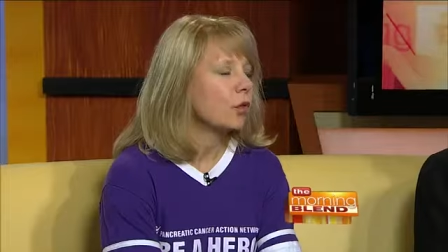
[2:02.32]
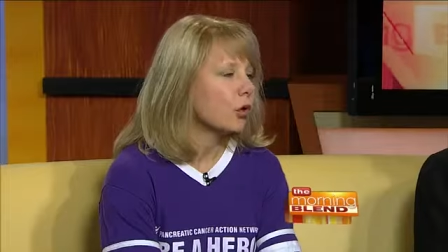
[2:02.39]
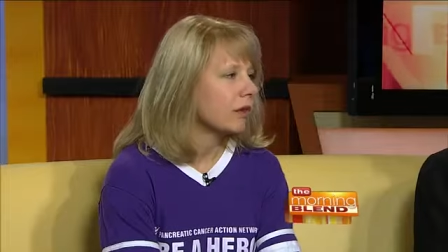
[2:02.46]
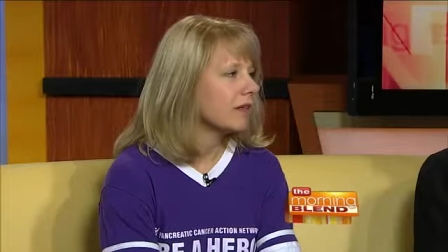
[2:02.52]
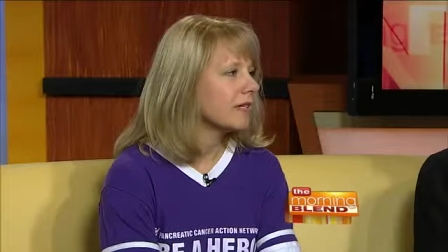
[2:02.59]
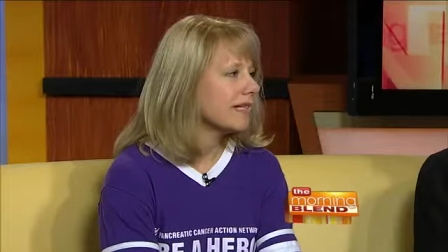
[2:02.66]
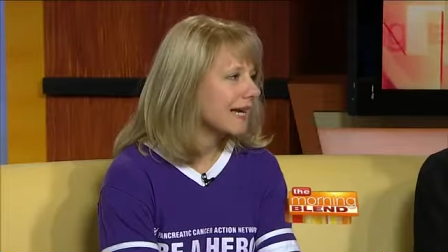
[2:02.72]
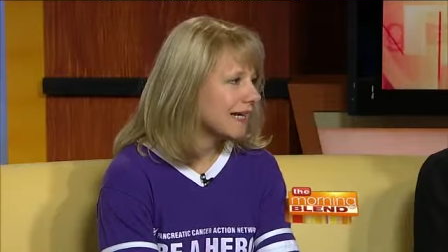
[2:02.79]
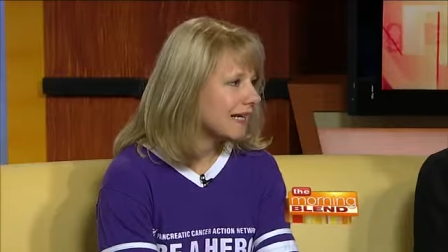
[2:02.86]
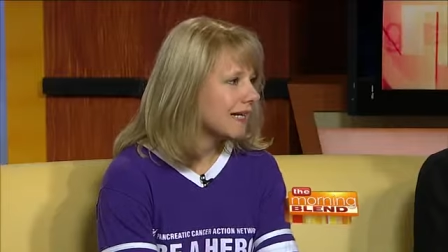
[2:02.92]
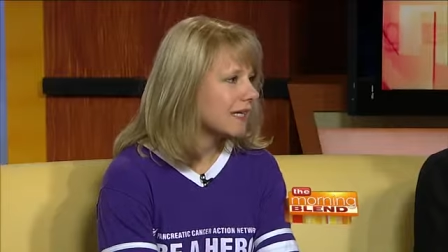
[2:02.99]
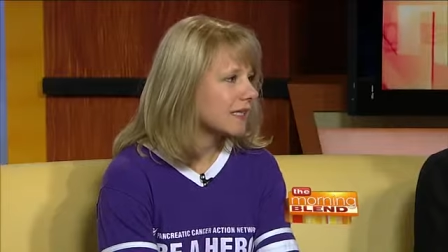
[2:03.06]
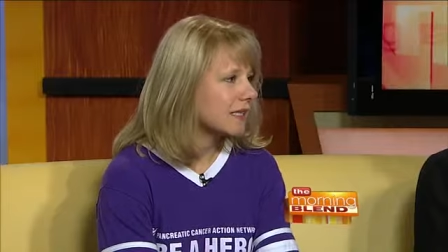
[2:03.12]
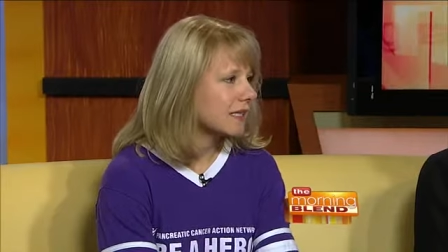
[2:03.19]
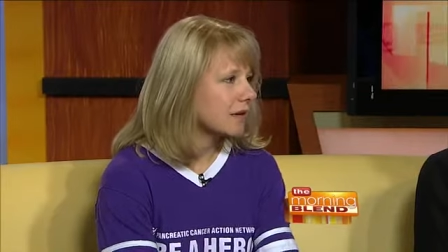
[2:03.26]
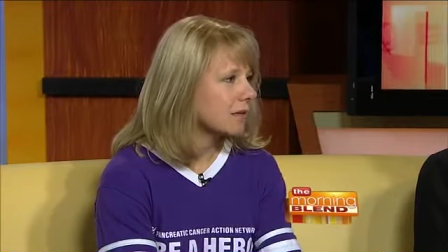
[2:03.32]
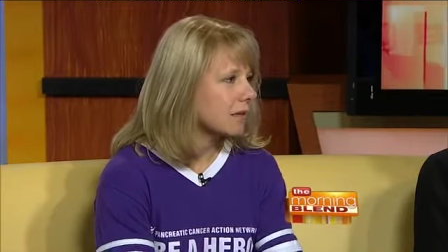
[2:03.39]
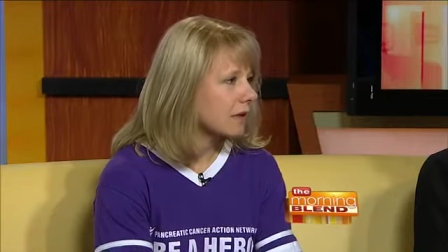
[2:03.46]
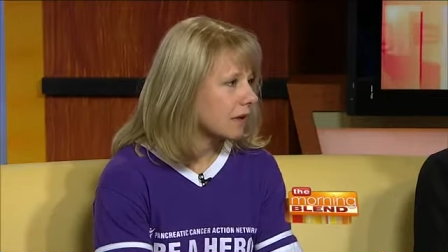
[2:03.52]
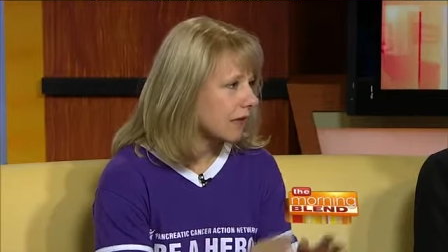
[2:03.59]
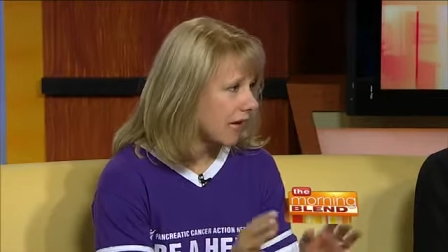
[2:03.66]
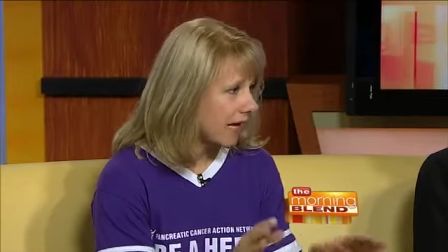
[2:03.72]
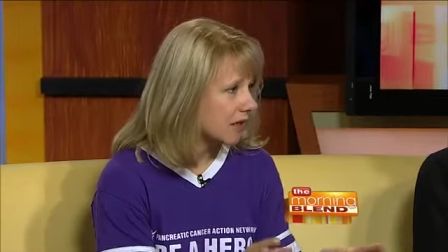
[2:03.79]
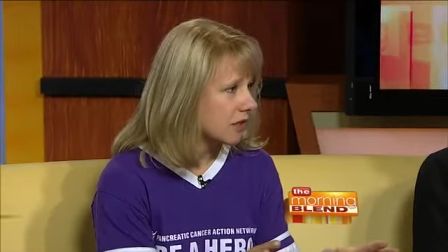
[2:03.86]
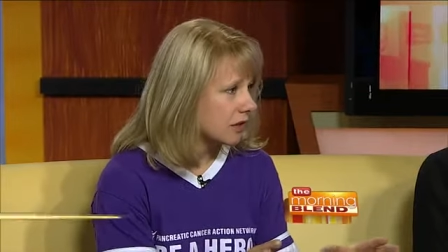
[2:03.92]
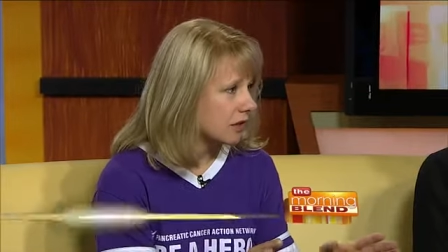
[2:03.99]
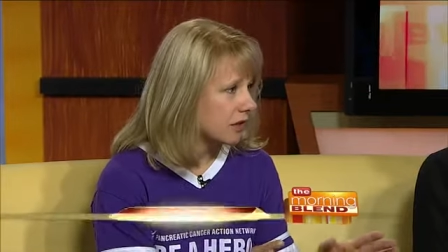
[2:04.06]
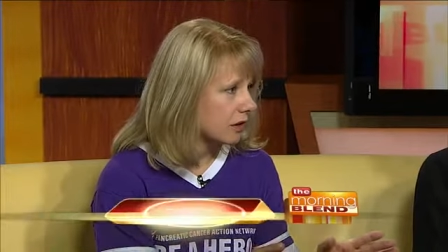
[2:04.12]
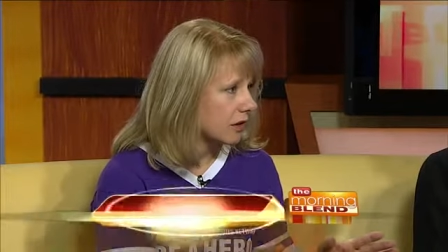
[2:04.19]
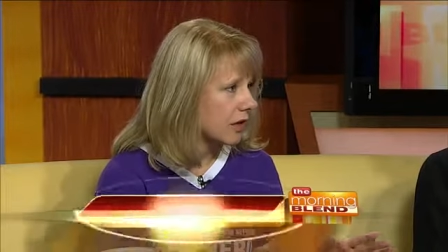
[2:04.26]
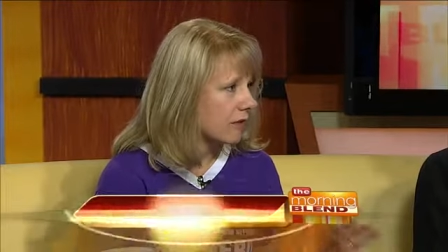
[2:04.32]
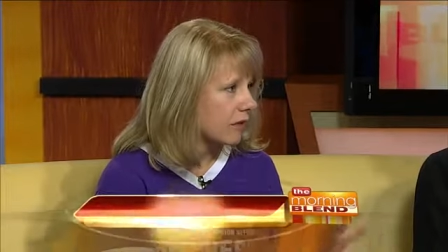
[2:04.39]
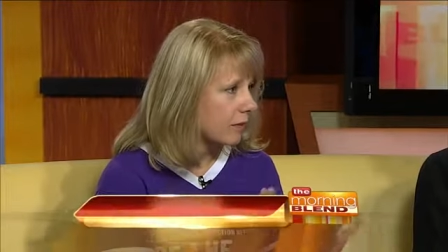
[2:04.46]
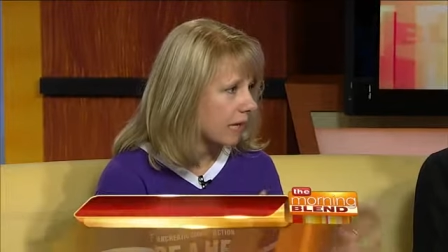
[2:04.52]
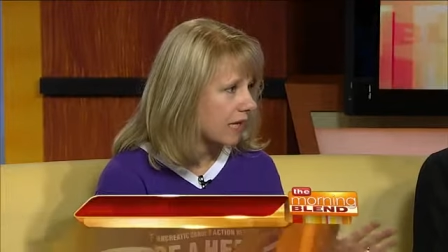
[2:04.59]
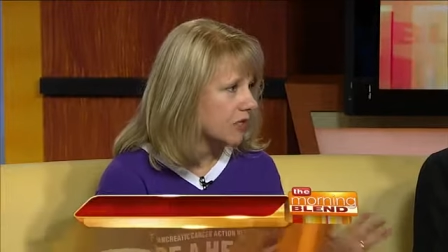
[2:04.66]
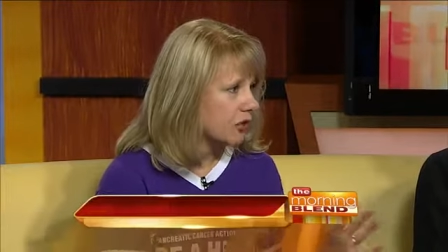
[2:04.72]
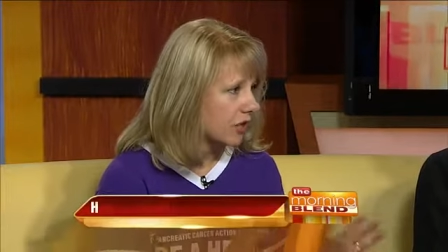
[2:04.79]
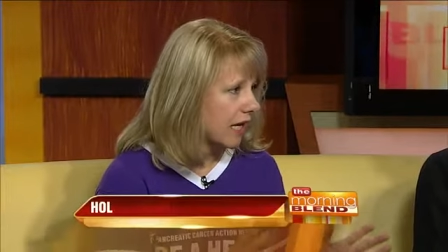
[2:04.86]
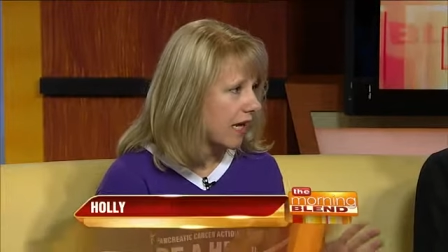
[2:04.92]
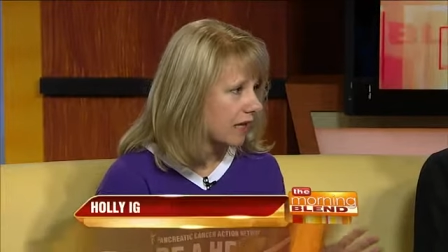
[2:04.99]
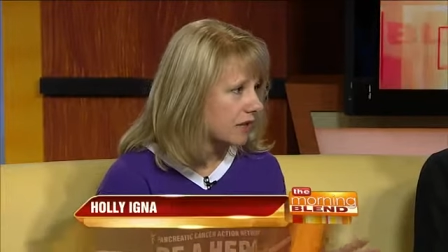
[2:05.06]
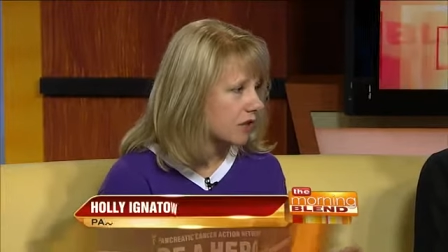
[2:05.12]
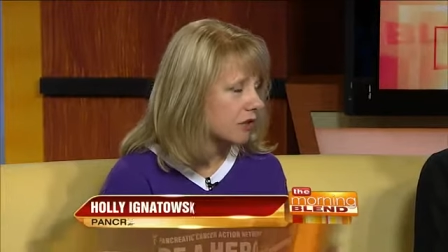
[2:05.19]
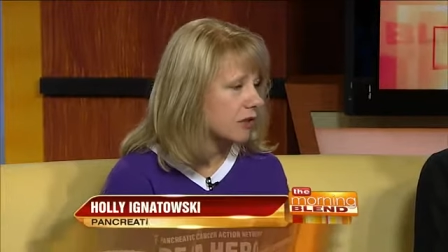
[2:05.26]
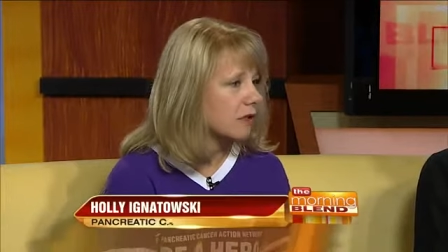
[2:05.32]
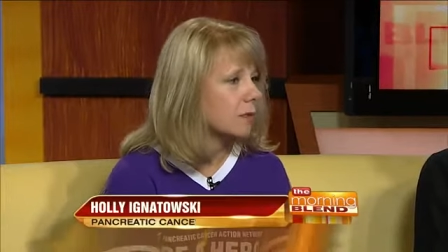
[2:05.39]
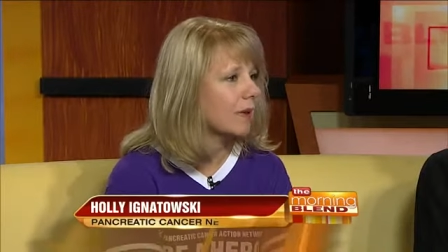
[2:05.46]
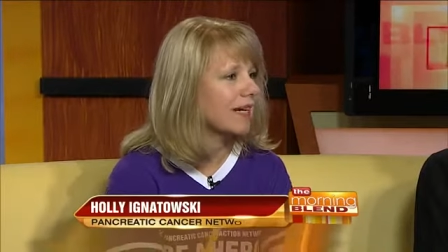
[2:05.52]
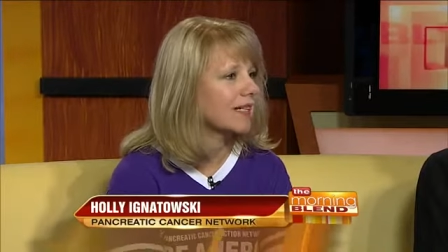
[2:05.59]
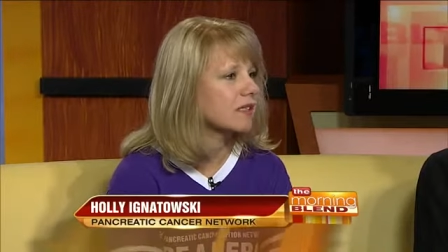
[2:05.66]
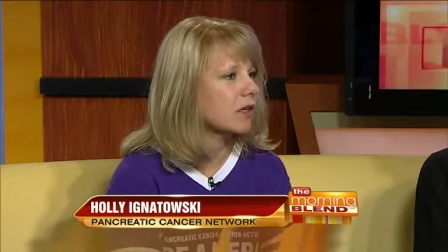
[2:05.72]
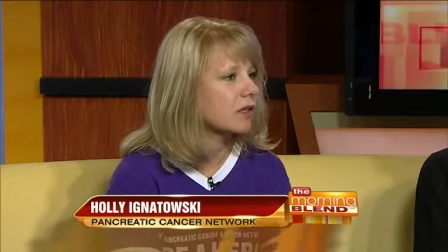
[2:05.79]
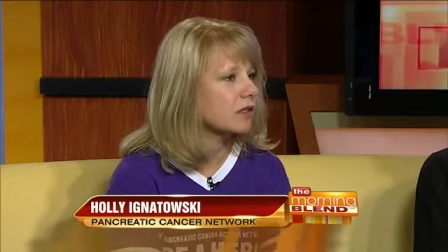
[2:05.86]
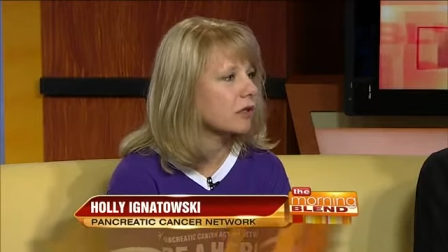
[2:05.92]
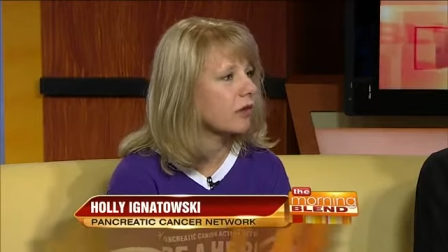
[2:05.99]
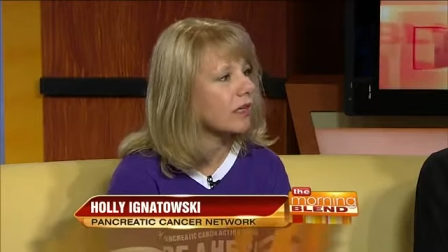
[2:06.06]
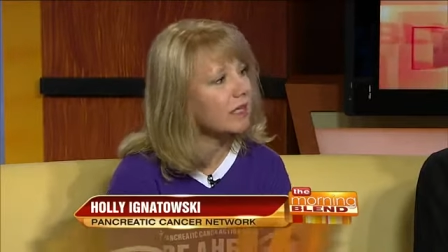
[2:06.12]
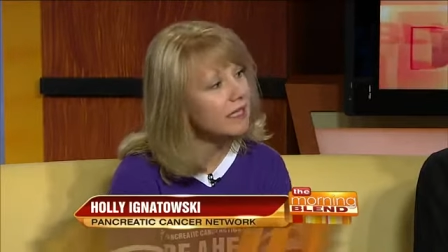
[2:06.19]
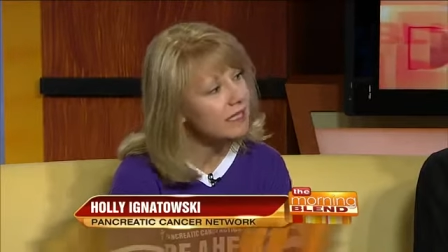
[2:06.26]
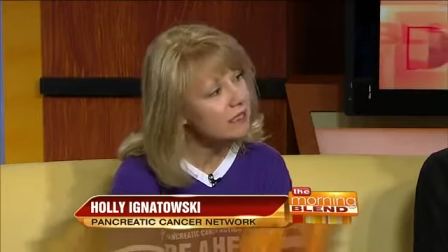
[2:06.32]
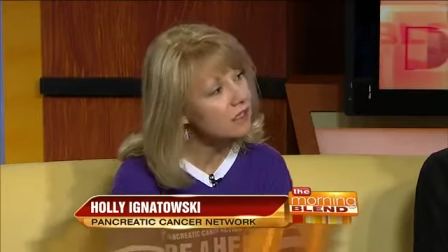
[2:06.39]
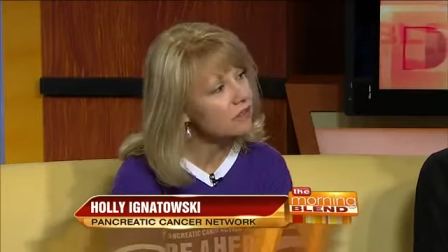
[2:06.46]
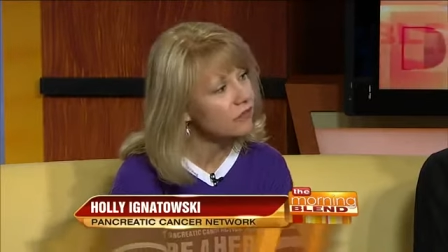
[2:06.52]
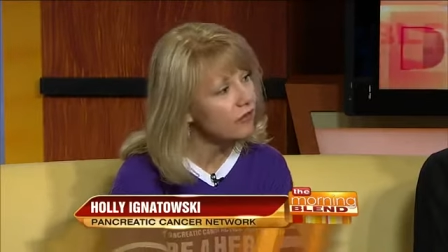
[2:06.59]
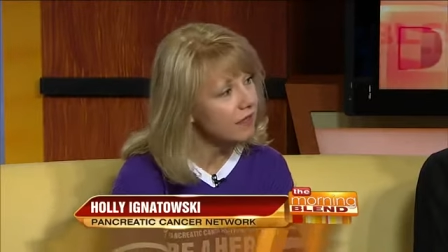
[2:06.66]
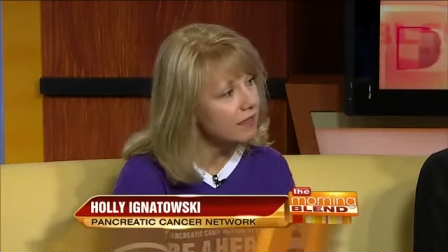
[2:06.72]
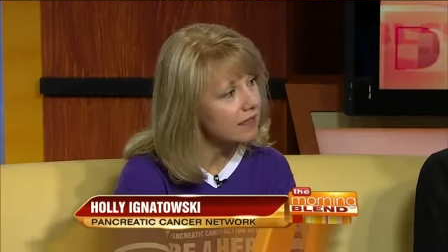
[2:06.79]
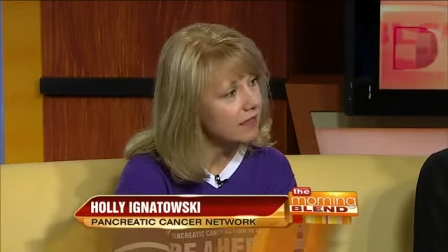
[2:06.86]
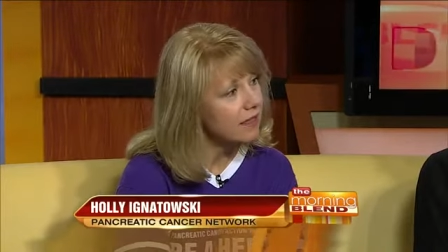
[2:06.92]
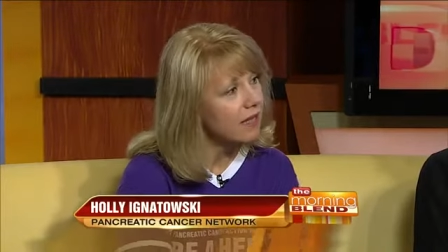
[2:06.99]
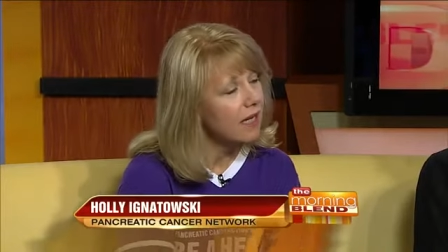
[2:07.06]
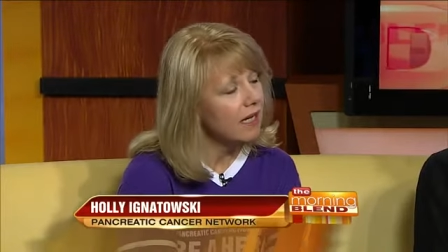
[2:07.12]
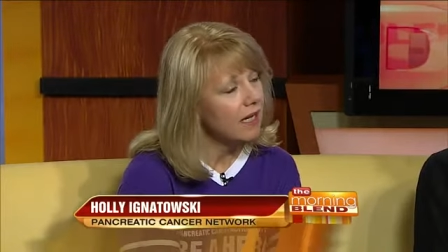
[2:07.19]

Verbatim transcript: fourth deadliest cancer of the major cancers, but it's also the least funded.